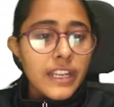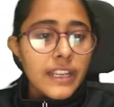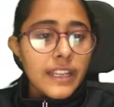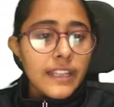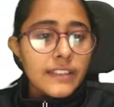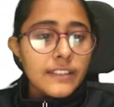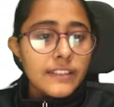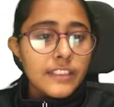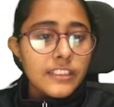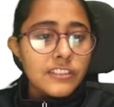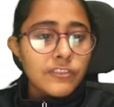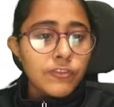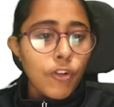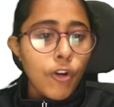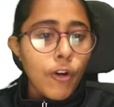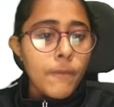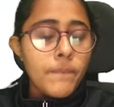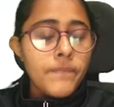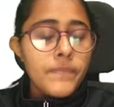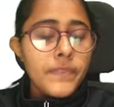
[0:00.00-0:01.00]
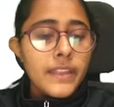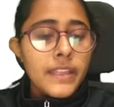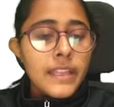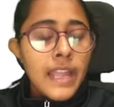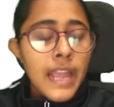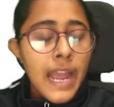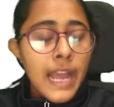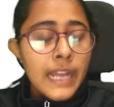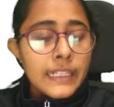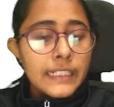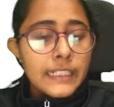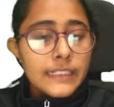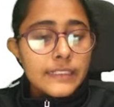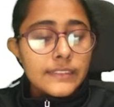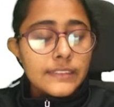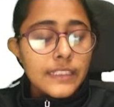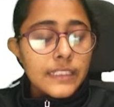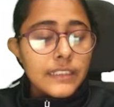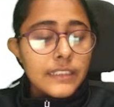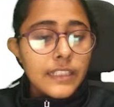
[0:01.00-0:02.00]
in this form and it
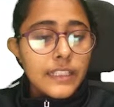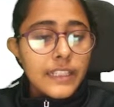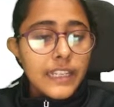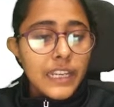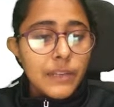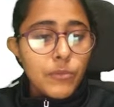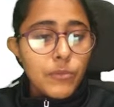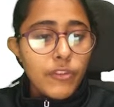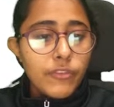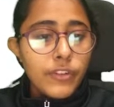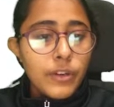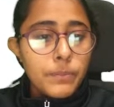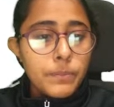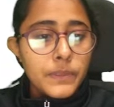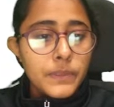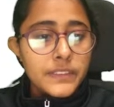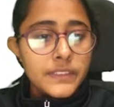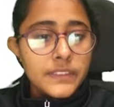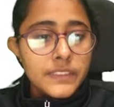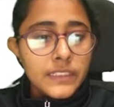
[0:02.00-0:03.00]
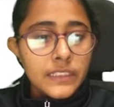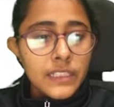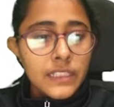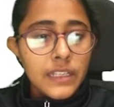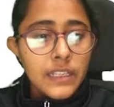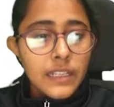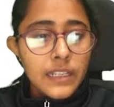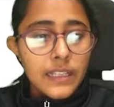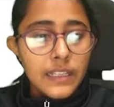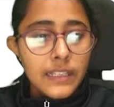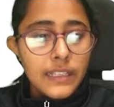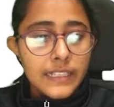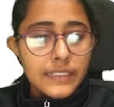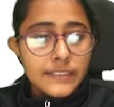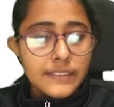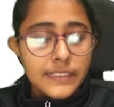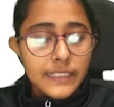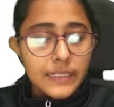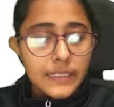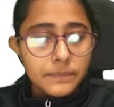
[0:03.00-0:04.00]
is in the name of a person, let's say